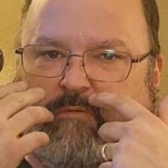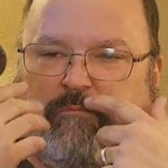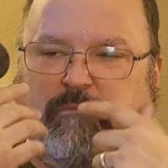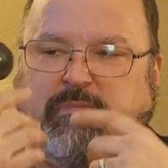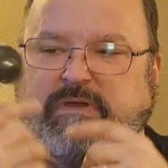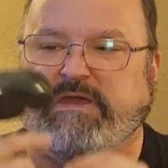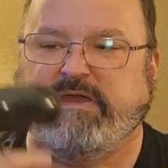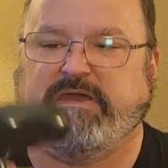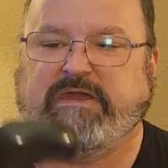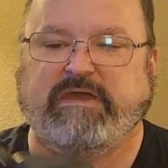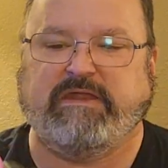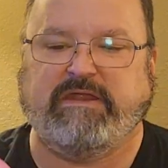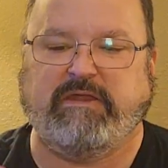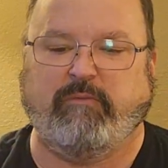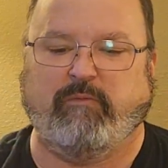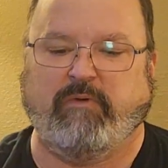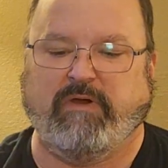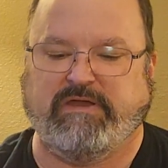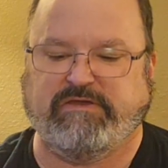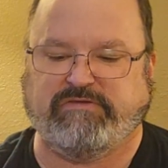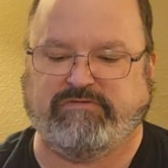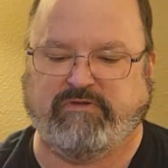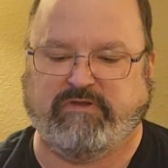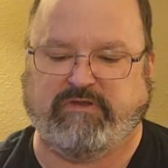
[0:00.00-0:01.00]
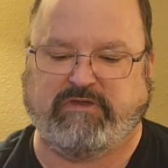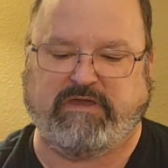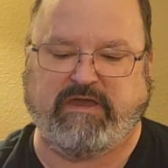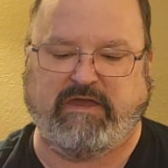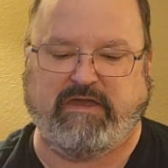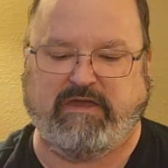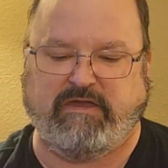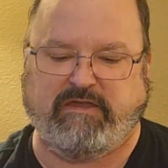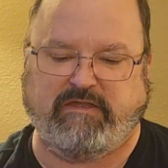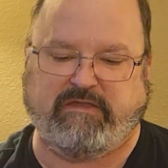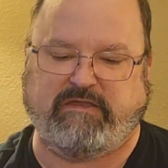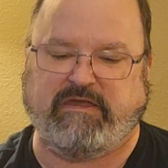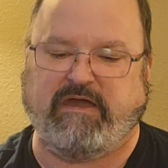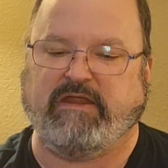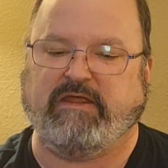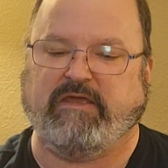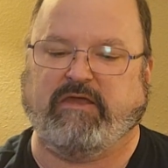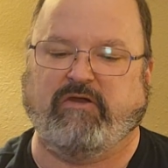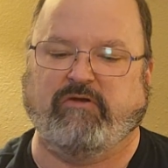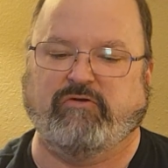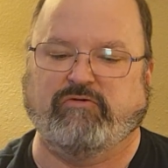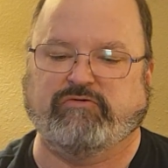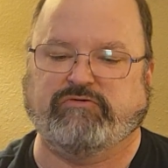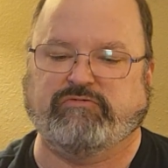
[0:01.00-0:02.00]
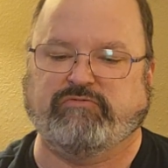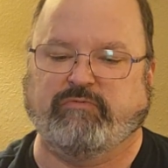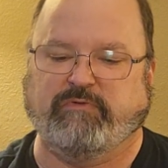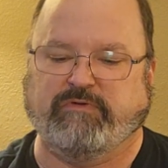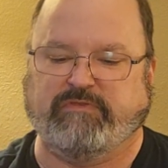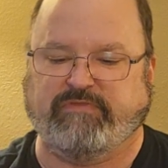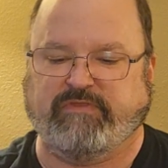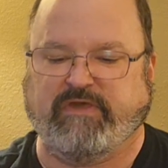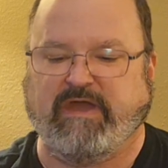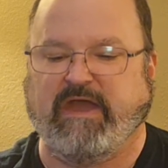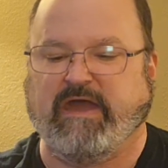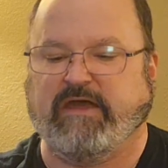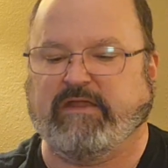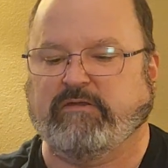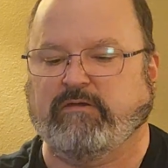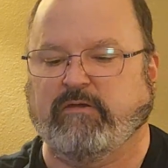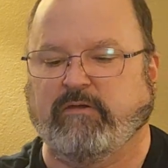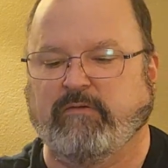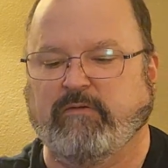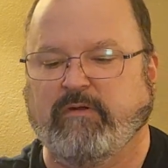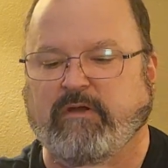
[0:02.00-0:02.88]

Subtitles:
beak anyway, so it kind of goes with that.